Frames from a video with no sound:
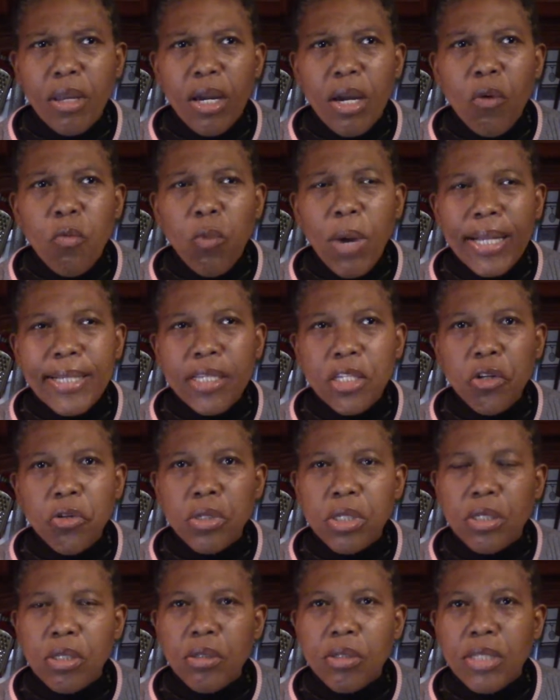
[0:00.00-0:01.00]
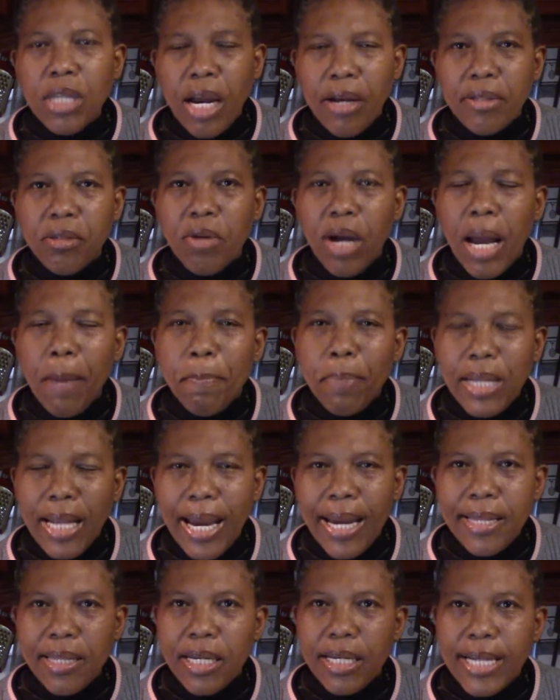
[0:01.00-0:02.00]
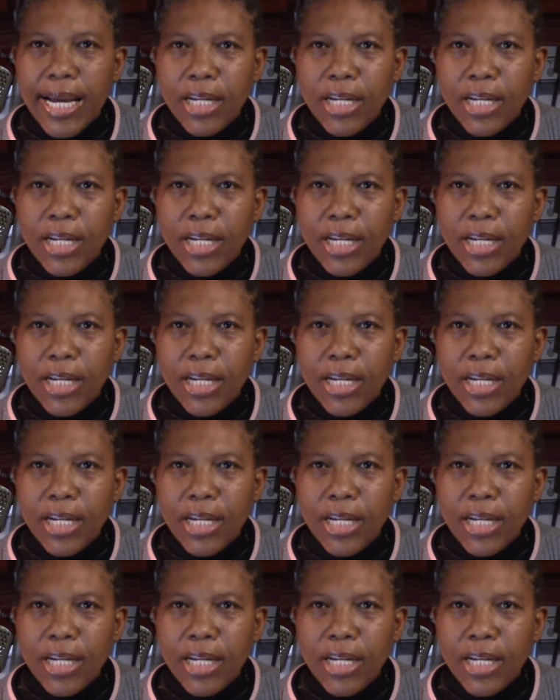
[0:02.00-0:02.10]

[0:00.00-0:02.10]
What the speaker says: Once you start to apply the